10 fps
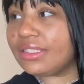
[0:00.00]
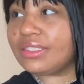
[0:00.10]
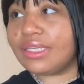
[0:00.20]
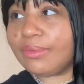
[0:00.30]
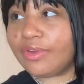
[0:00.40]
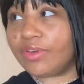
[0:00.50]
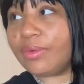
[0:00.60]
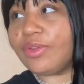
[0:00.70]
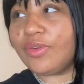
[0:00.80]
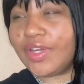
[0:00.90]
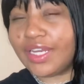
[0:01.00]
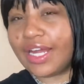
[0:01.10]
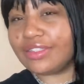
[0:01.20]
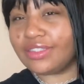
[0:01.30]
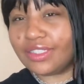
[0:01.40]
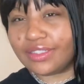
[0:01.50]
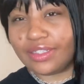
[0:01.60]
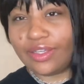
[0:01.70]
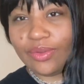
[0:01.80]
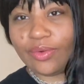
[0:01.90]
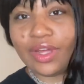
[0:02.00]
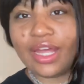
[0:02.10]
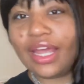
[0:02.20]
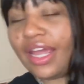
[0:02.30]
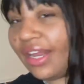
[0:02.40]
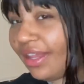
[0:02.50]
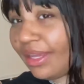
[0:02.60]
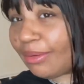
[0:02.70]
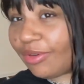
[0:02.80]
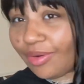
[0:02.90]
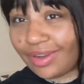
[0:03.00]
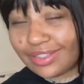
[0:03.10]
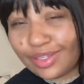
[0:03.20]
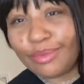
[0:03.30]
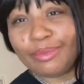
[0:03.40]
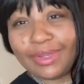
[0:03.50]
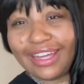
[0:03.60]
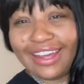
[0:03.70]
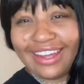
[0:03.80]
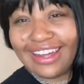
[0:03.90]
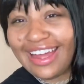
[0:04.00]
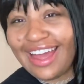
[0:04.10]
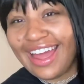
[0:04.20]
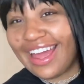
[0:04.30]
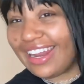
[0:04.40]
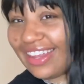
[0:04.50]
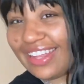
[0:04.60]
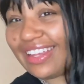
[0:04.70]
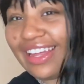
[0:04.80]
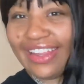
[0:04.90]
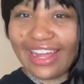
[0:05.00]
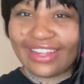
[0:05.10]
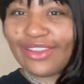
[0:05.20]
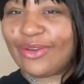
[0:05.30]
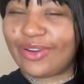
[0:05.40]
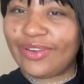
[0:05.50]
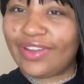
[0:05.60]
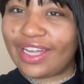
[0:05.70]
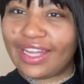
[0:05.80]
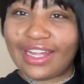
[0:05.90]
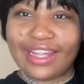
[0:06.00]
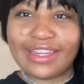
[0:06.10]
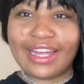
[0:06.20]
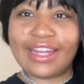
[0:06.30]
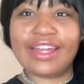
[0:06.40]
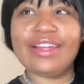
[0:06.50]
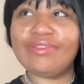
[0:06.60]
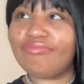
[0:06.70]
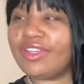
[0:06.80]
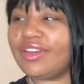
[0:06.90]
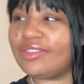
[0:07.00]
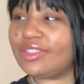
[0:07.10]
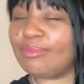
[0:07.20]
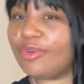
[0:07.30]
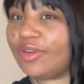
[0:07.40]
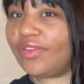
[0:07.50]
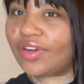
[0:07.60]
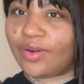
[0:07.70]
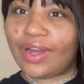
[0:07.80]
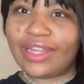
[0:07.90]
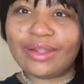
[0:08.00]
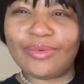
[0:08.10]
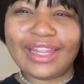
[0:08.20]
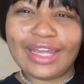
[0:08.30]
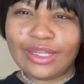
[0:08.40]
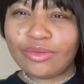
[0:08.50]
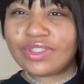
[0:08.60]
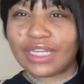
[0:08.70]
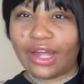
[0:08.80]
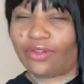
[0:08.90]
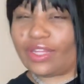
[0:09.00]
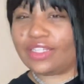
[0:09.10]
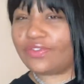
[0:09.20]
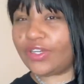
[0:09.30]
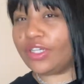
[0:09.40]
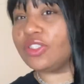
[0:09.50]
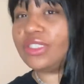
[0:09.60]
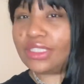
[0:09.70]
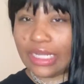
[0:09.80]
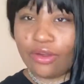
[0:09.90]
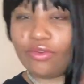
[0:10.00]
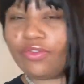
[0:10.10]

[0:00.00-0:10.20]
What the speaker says: to be real with you, it actually does look cute. And I think I'm growing as a human being. And I think that like the older you get and like you know, just the more you grow and the way that you style things for yourself,